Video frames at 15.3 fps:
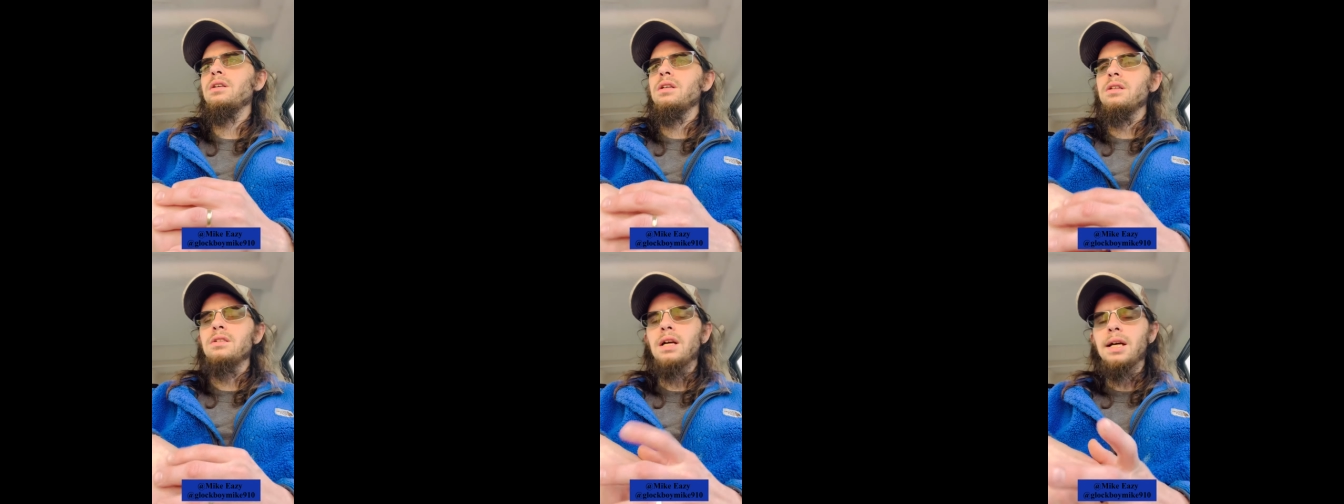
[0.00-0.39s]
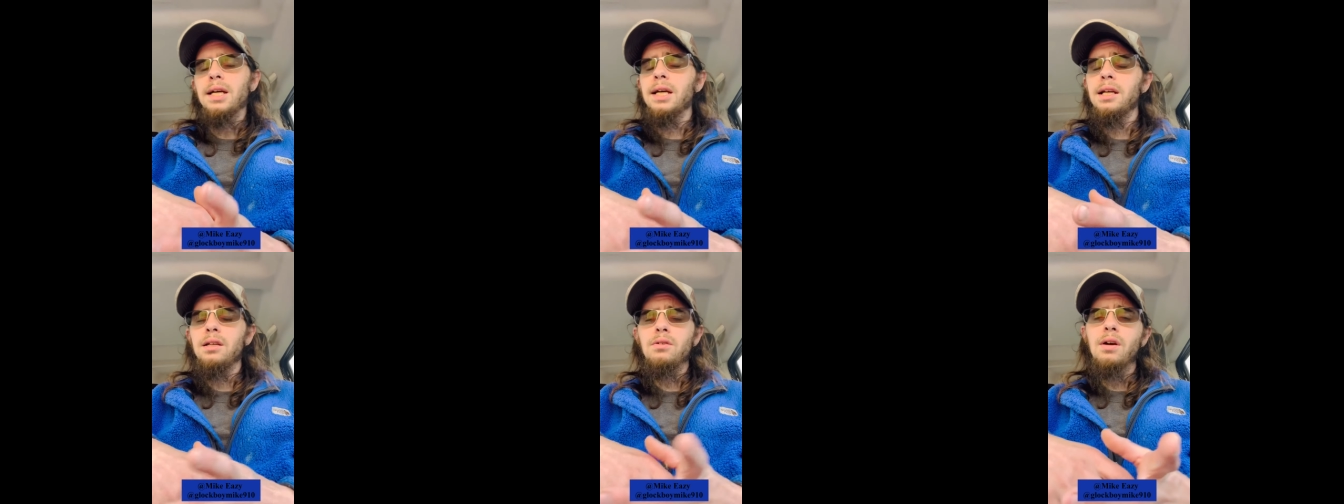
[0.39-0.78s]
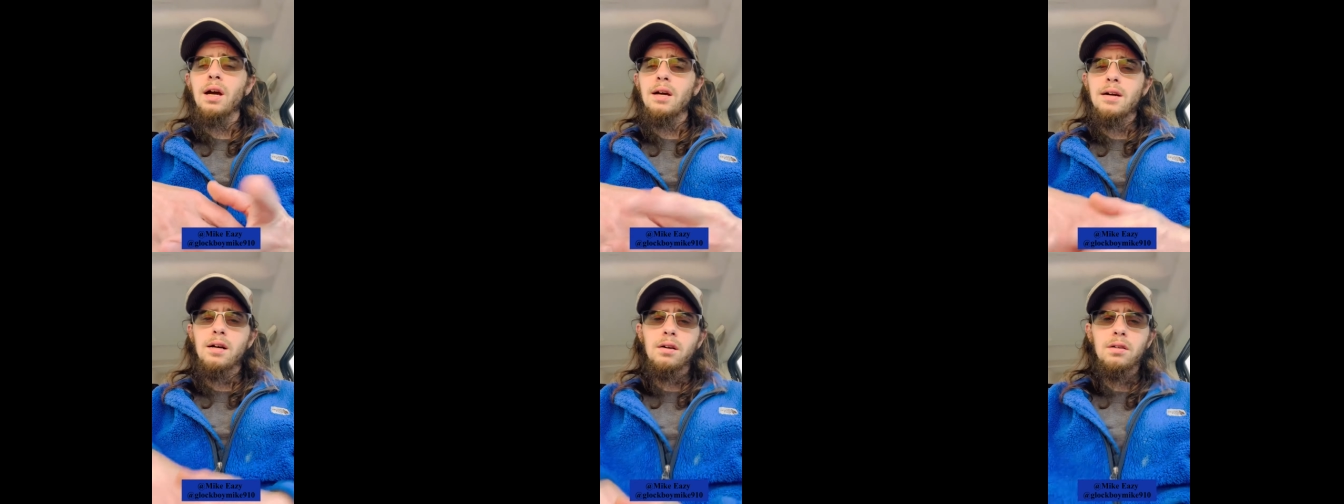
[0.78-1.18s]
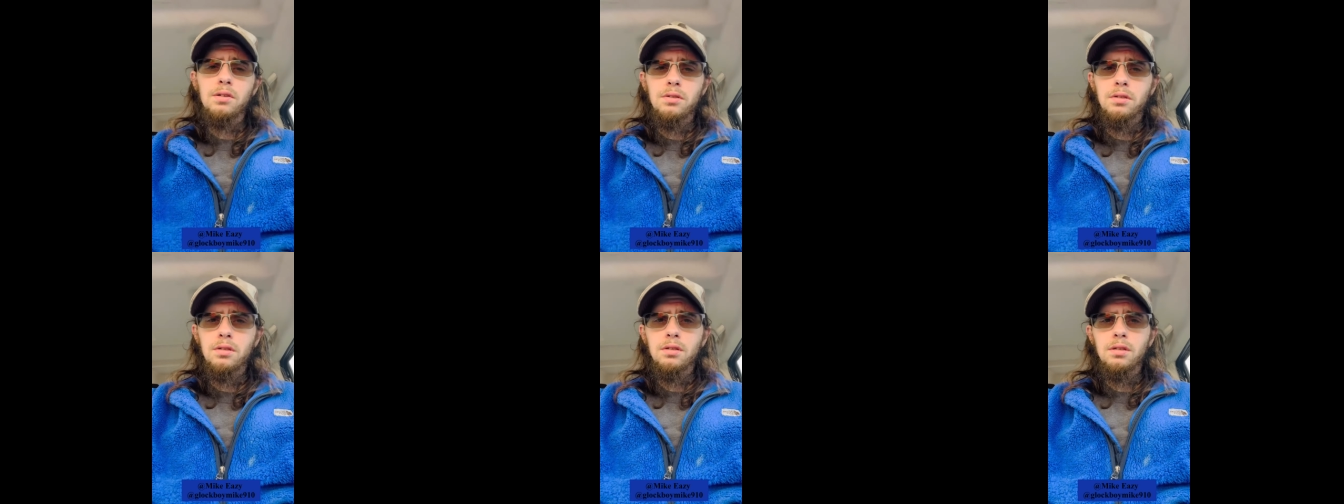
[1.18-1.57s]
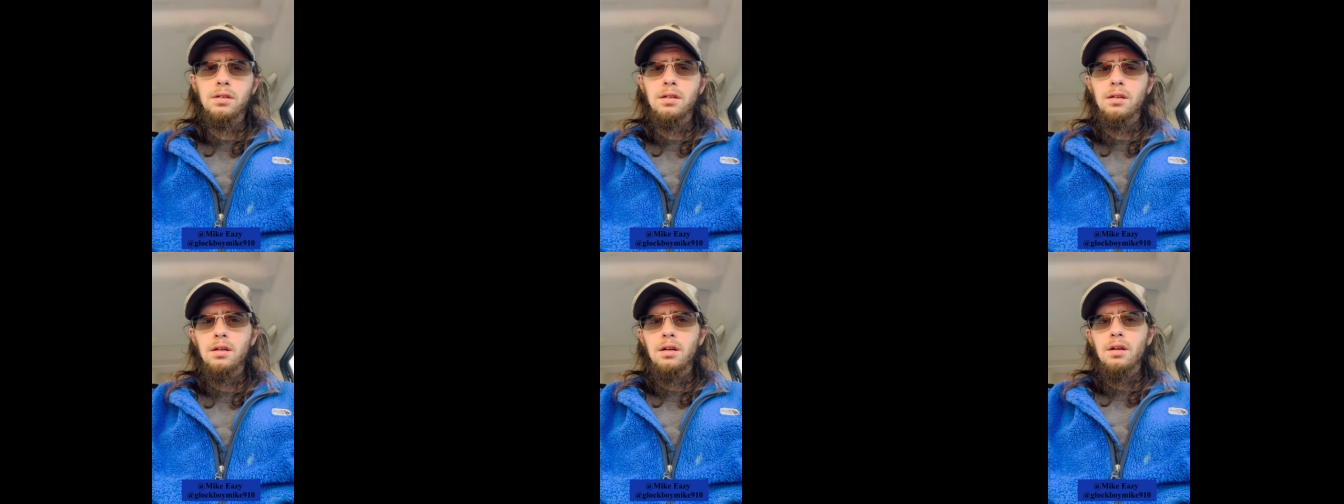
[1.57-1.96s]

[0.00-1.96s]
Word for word: And it's like, Gillie, you can't call your son